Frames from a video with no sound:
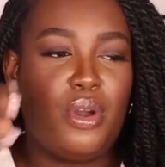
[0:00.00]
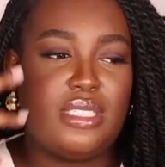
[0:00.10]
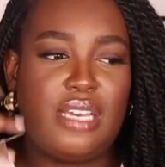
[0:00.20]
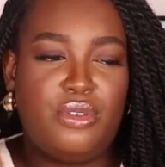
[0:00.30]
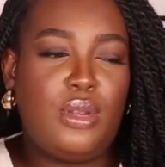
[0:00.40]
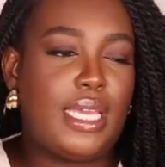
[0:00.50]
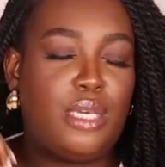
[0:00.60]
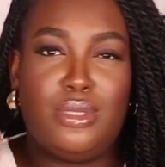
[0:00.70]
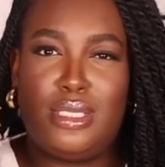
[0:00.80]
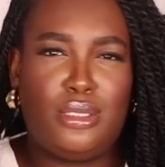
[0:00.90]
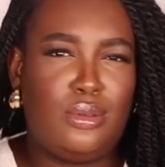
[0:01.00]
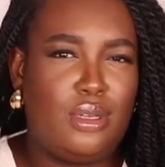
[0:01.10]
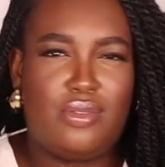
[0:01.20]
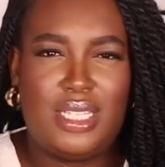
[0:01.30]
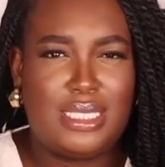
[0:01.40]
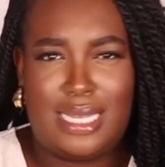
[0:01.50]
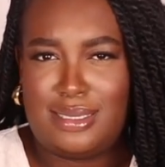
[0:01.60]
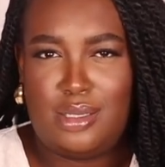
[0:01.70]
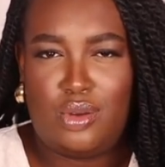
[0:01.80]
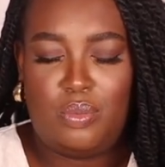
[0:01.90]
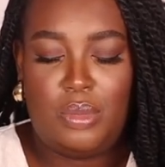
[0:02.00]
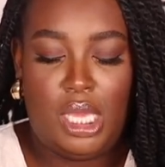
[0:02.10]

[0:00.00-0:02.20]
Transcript: because I feel like it would still look fantastic on